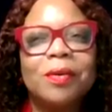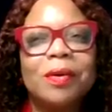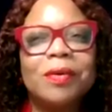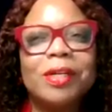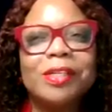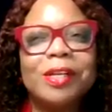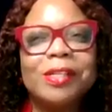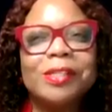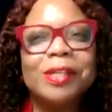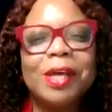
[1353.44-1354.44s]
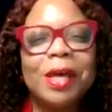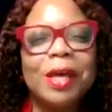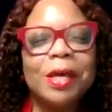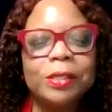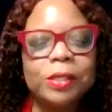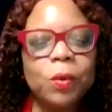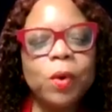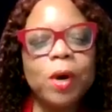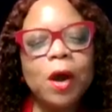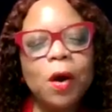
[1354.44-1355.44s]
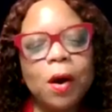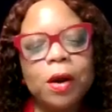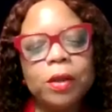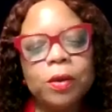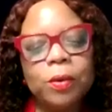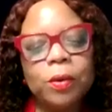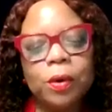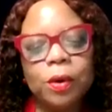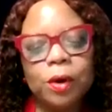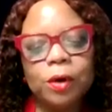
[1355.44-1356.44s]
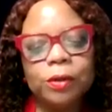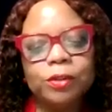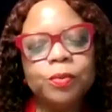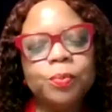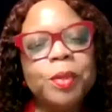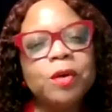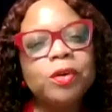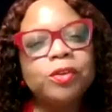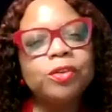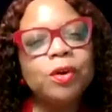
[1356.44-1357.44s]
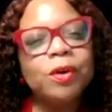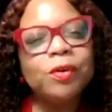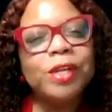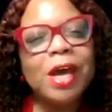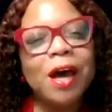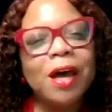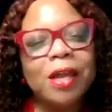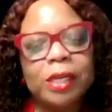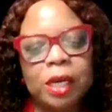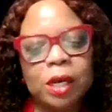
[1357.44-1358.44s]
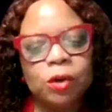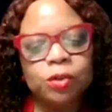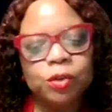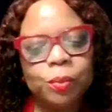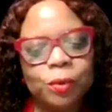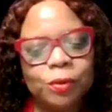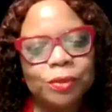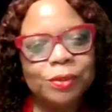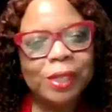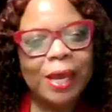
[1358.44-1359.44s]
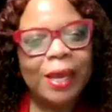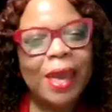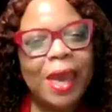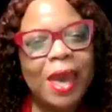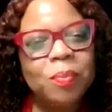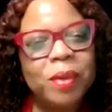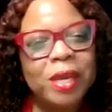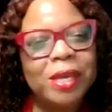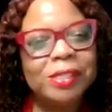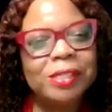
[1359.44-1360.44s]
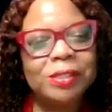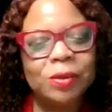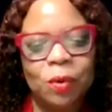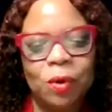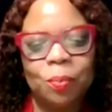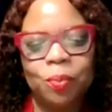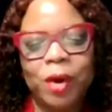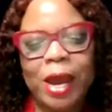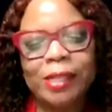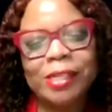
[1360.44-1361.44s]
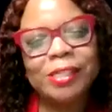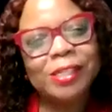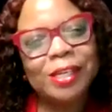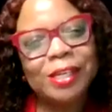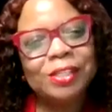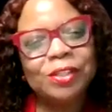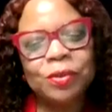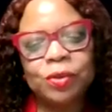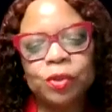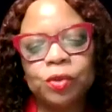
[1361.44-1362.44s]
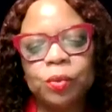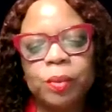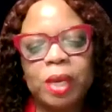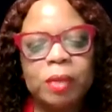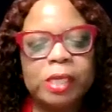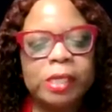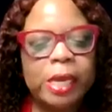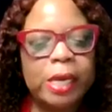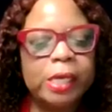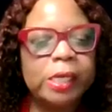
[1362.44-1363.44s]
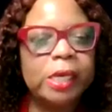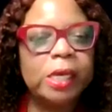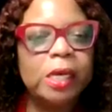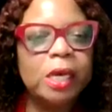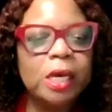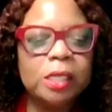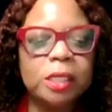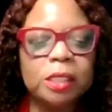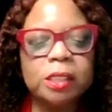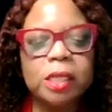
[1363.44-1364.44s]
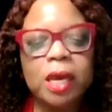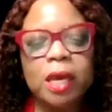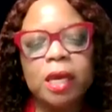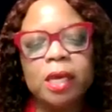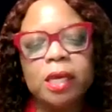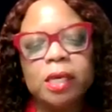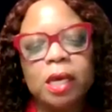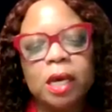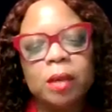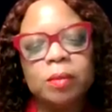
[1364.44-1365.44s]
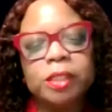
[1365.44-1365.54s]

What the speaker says: how do I want to say this? So, what are your spiritual non negotiables, like habits or practices you do maybe daily to stay